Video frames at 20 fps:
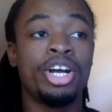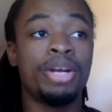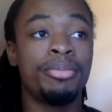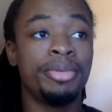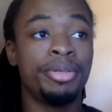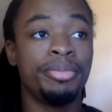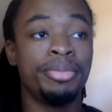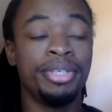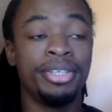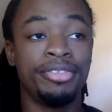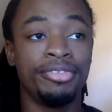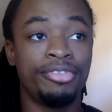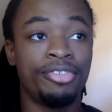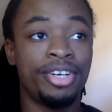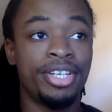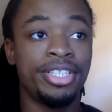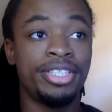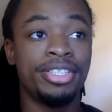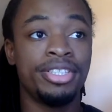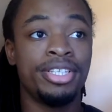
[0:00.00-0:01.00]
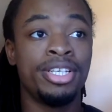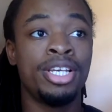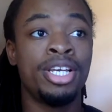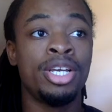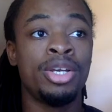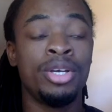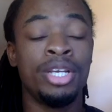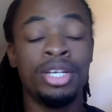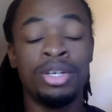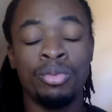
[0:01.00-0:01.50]
Cartman being friends
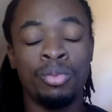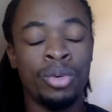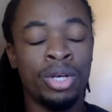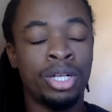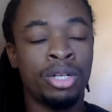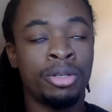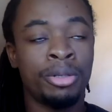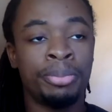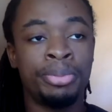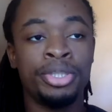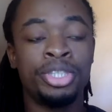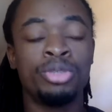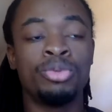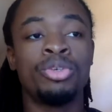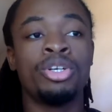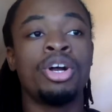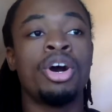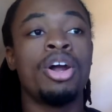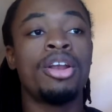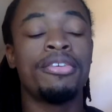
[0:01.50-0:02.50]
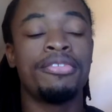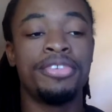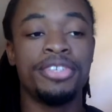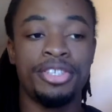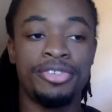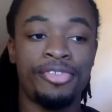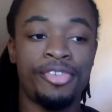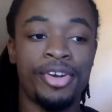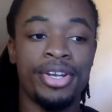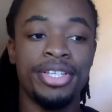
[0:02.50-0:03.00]
and well, a picture with all of
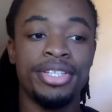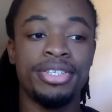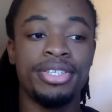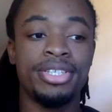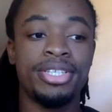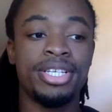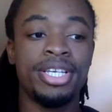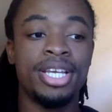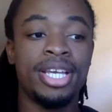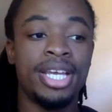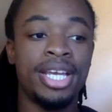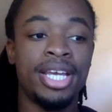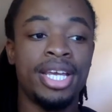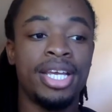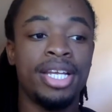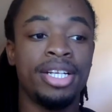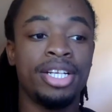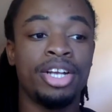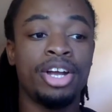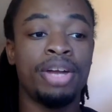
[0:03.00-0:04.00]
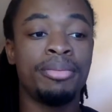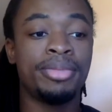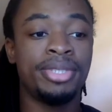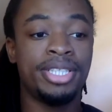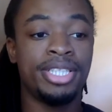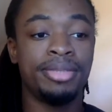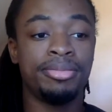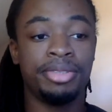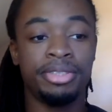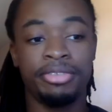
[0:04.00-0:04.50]
his friends, and Cartman
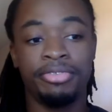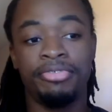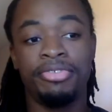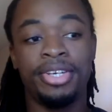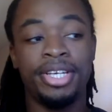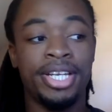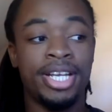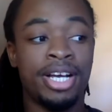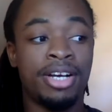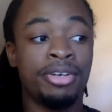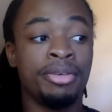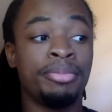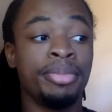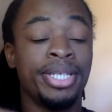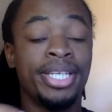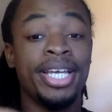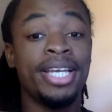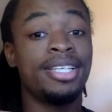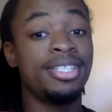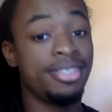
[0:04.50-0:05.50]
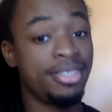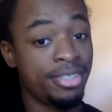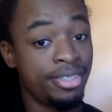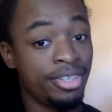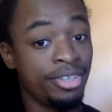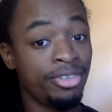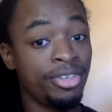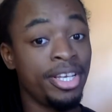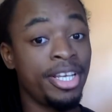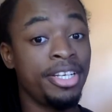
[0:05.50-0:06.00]
seems to fade out, but Kenny's
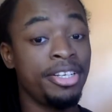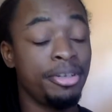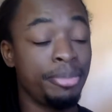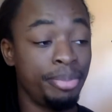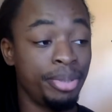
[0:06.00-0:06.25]
still in the